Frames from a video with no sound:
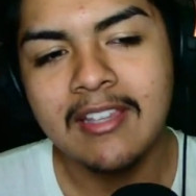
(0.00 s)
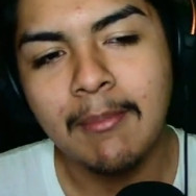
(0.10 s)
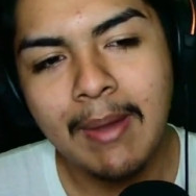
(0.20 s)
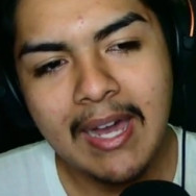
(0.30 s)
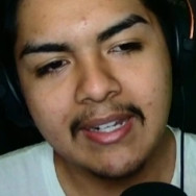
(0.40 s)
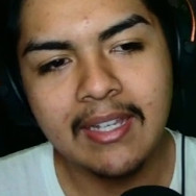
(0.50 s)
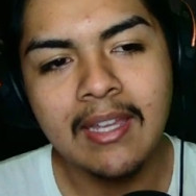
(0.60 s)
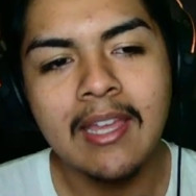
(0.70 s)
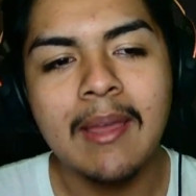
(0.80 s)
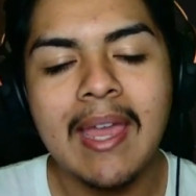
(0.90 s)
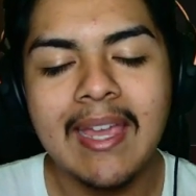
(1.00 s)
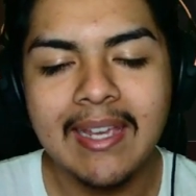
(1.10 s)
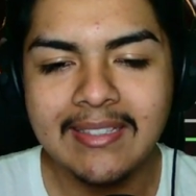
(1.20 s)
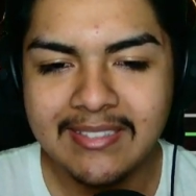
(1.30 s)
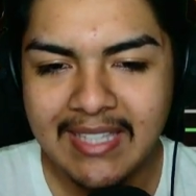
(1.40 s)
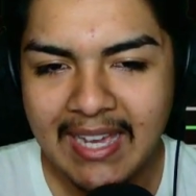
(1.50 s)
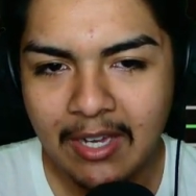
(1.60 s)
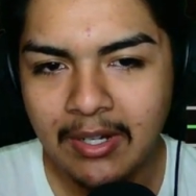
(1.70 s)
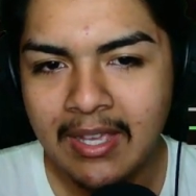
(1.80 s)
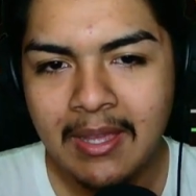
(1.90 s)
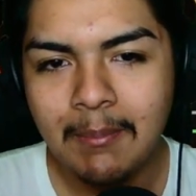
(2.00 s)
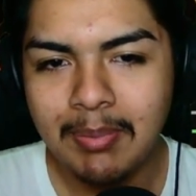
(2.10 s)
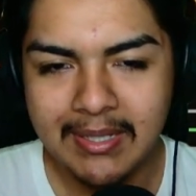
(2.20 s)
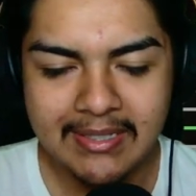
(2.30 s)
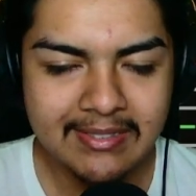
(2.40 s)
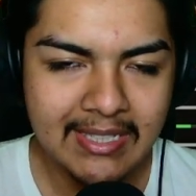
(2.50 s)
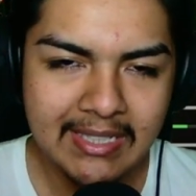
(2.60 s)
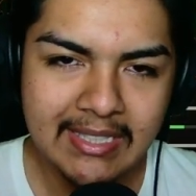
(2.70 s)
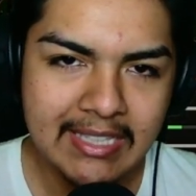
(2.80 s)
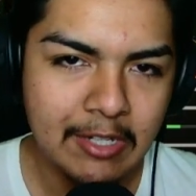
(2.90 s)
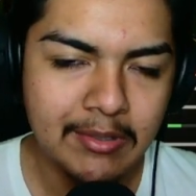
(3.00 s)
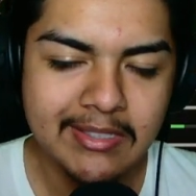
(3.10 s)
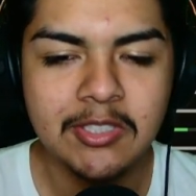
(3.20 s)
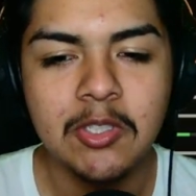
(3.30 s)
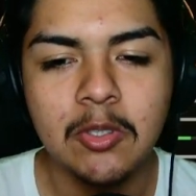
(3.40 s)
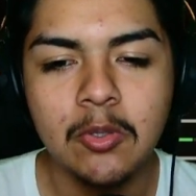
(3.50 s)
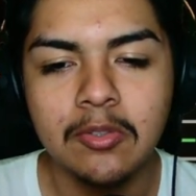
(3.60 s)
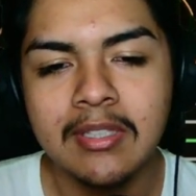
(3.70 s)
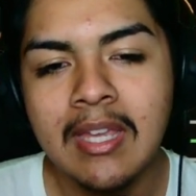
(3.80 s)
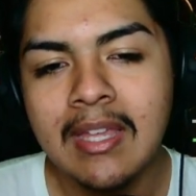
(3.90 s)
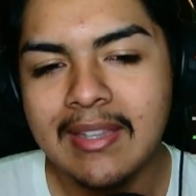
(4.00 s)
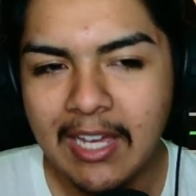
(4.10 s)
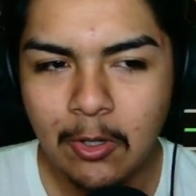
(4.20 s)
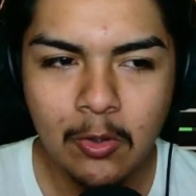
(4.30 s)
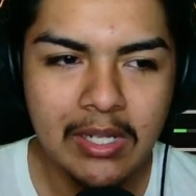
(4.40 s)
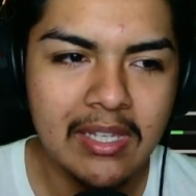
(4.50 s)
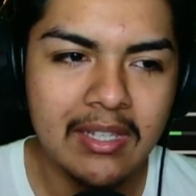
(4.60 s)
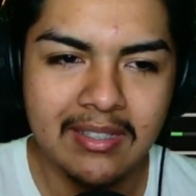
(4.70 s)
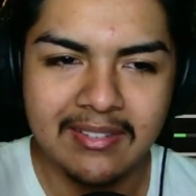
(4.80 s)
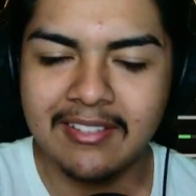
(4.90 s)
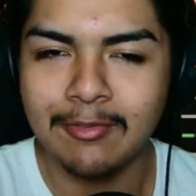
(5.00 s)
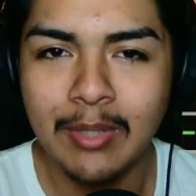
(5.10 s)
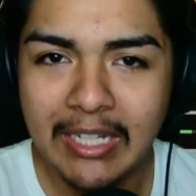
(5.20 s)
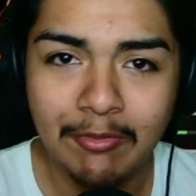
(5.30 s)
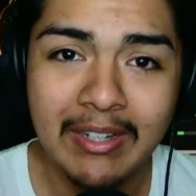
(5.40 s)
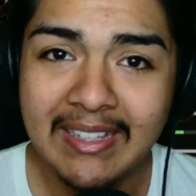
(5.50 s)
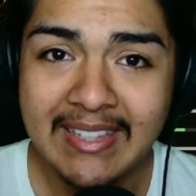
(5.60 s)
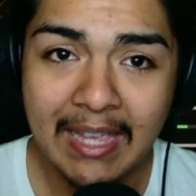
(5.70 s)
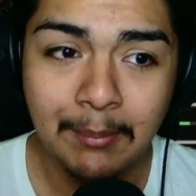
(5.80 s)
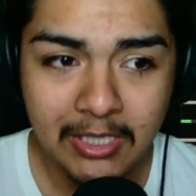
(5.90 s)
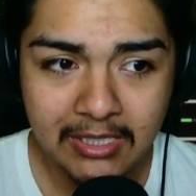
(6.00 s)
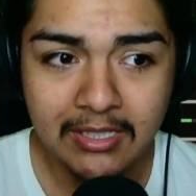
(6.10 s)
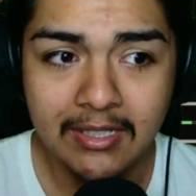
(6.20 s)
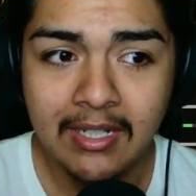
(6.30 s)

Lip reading: Damati, hands down, best secondary to use. Not only because it's really damn good.